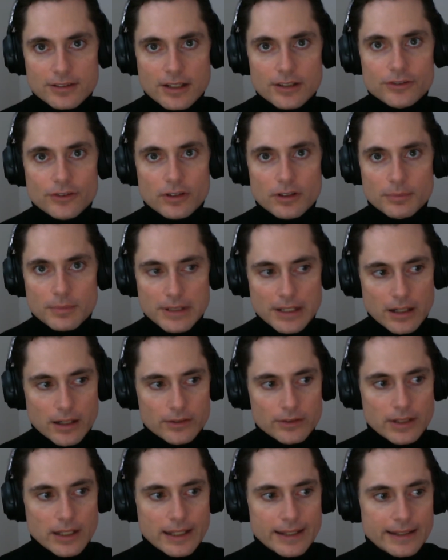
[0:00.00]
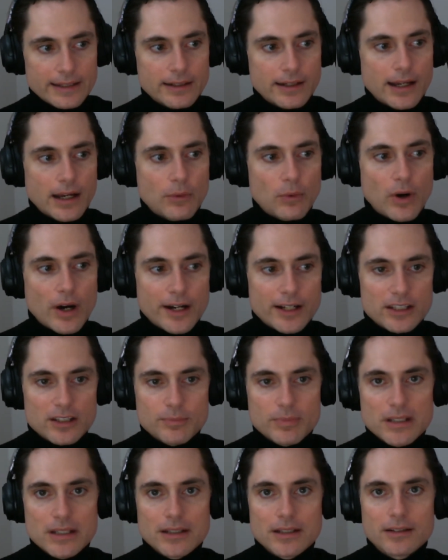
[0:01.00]
It's going to be online. I want it to
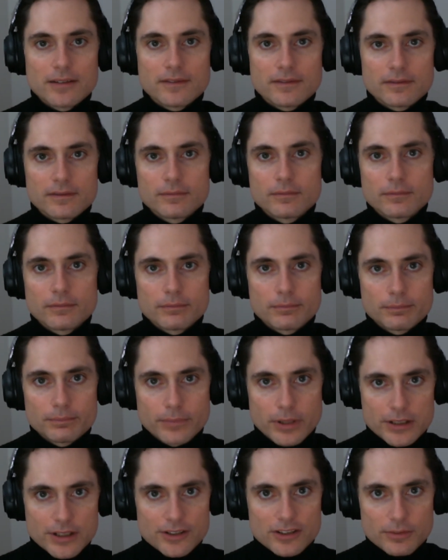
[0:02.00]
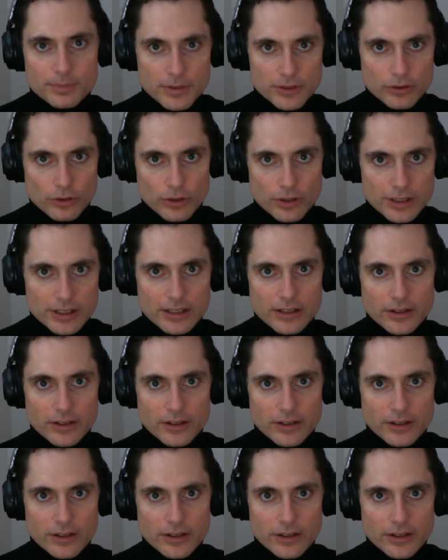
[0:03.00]
be participatory.